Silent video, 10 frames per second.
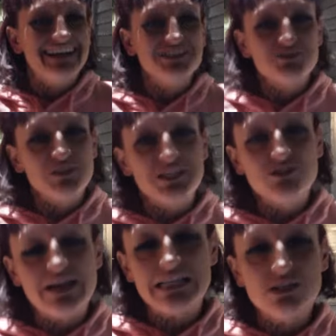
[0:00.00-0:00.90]
I just want to let
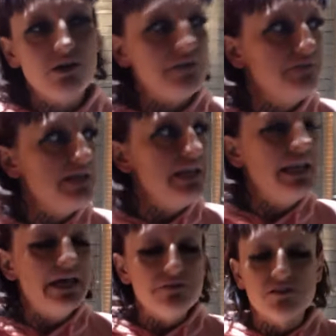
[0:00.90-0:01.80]
you guys know I've
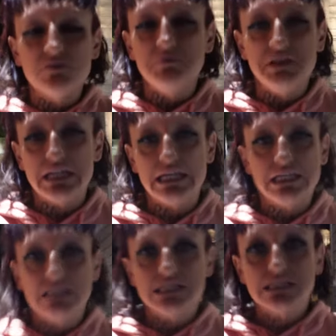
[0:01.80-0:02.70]
never been like
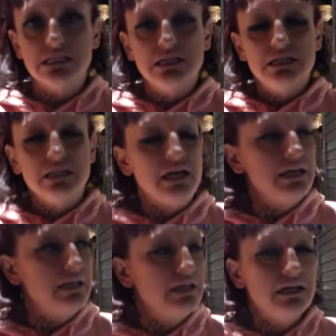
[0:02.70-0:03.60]
this. Like,
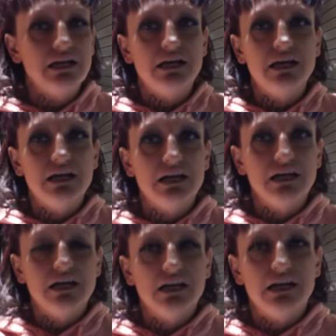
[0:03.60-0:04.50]
but, but he's like a pretty good
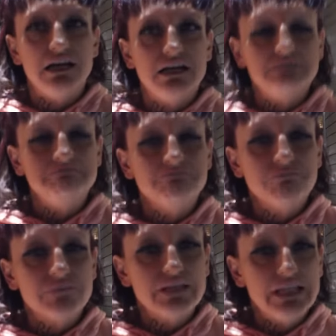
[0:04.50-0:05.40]
guy. See, I met that
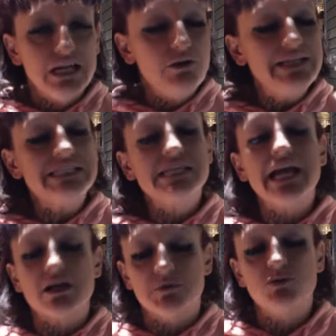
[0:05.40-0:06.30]
dude before. Oh, he's
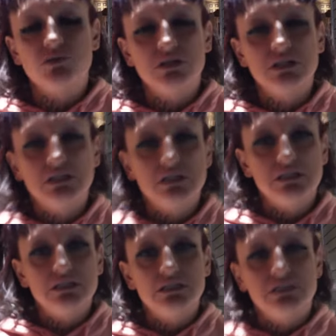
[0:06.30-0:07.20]
terrible.
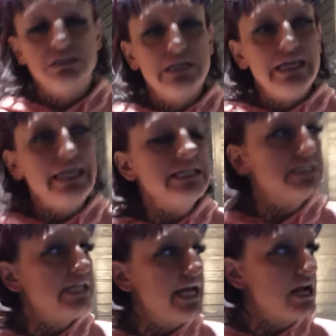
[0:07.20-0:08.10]
he's
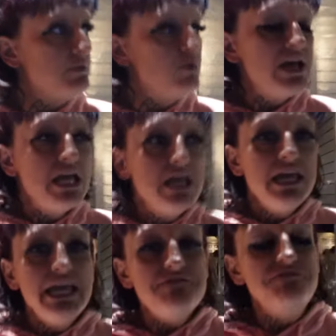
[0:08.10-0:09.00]
terrible.
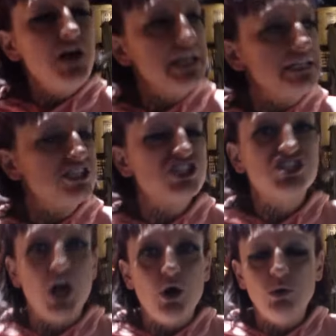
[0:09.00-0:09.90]
He fucking
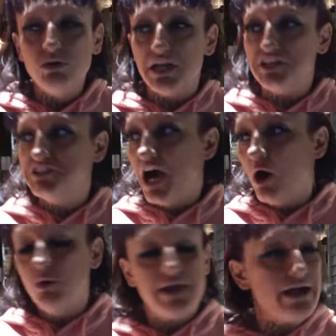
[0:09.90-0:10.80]
stole a
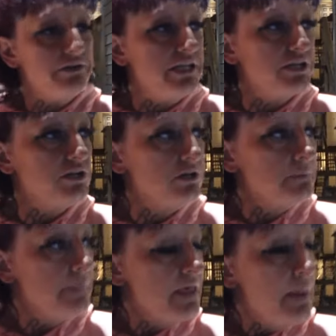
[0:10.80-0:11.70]
dog out here.
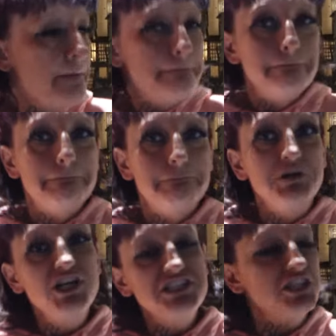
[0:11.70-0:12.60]
Oh, that was him.
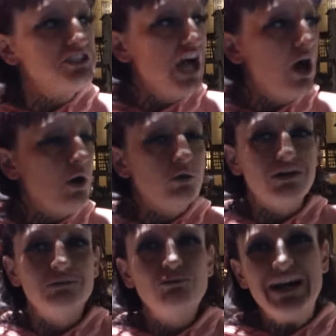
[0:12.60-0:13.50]
Put the dog. That
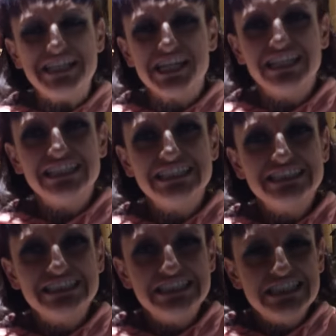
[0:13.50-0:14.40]
Frenchie. What?
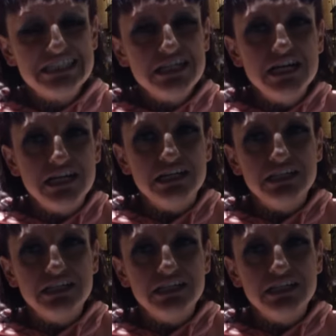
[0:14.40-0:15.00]
Huh?